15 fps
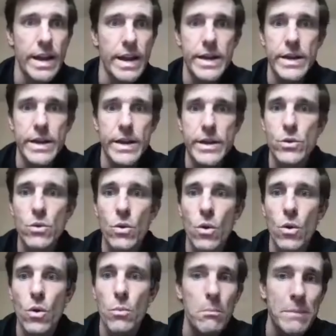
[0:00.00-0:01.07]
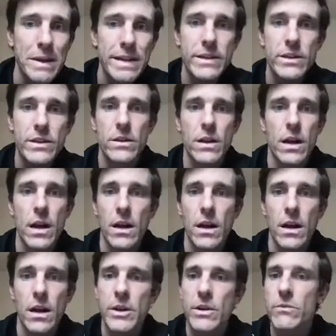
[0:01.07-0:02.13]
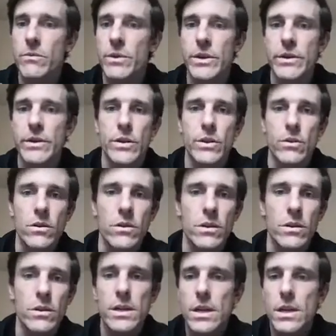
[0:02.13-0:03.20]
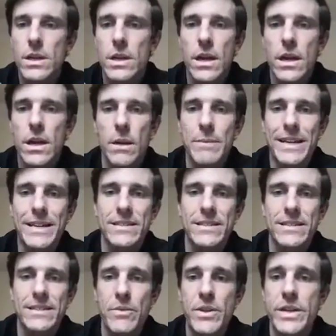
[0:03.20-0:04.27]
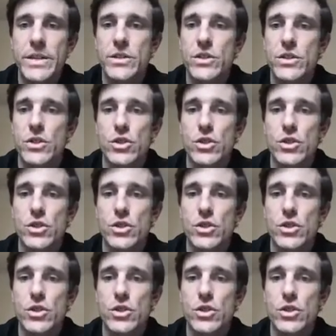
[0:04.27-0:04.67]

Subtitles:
a Google Meet here where you'll accept this,